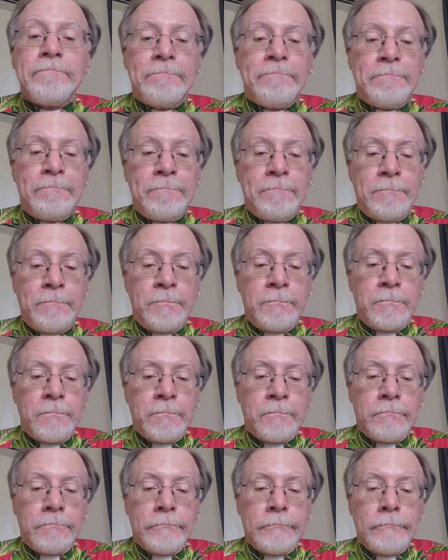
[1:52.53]

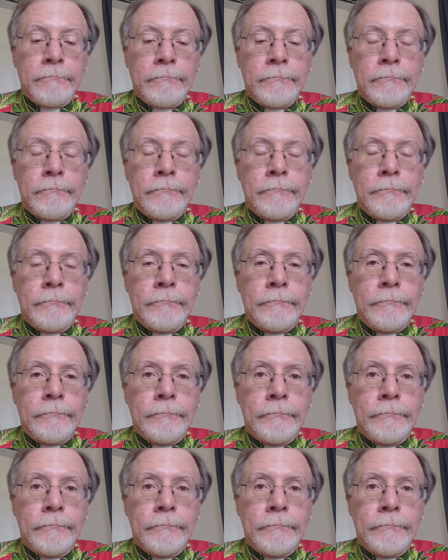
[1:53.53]
(no one is talking)